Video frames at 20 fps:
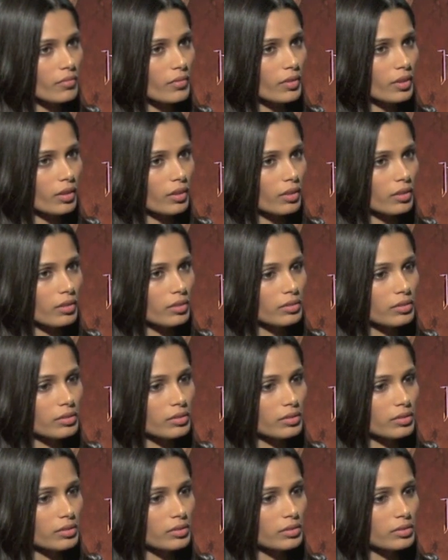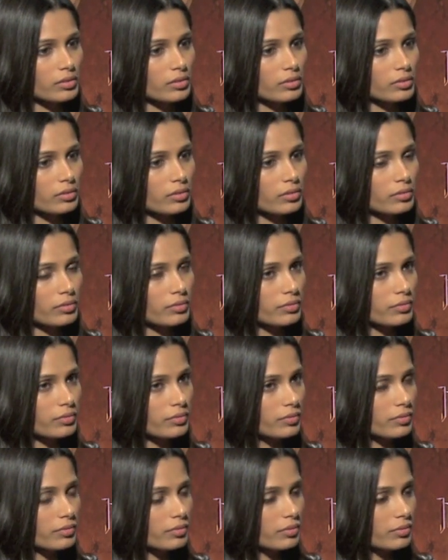
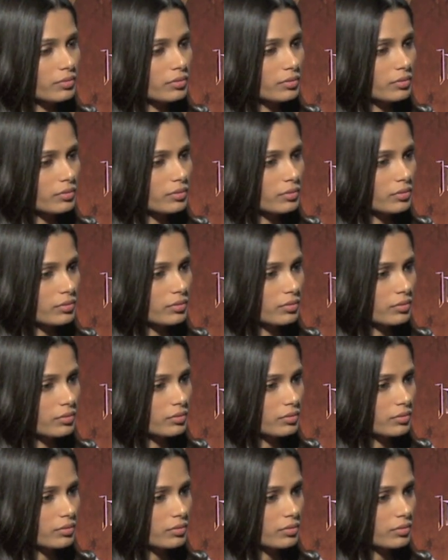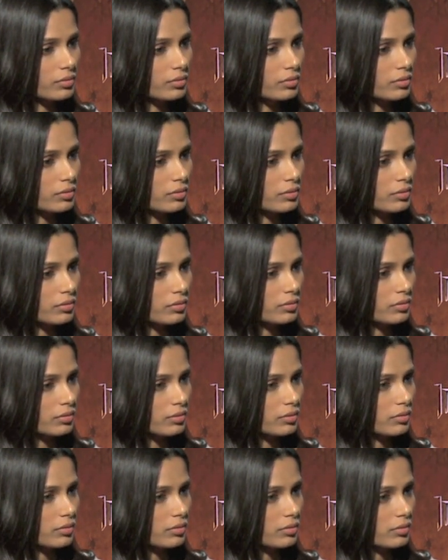
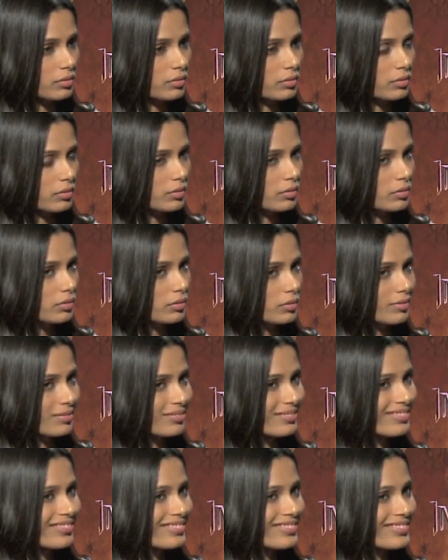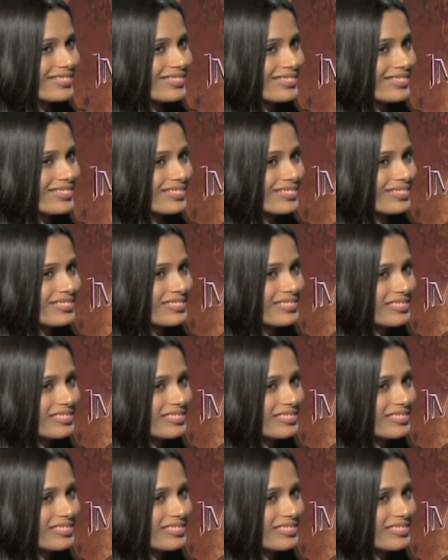(silent)